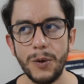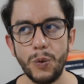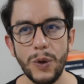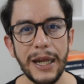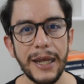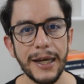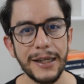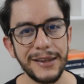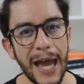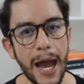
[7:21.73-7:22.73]
really
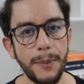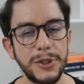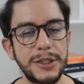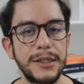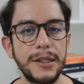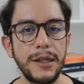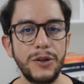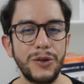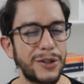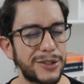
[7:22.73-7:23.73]
adapts
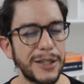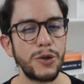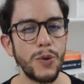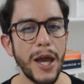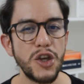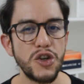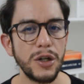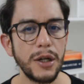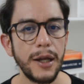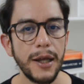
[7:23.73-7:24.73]
to the situation,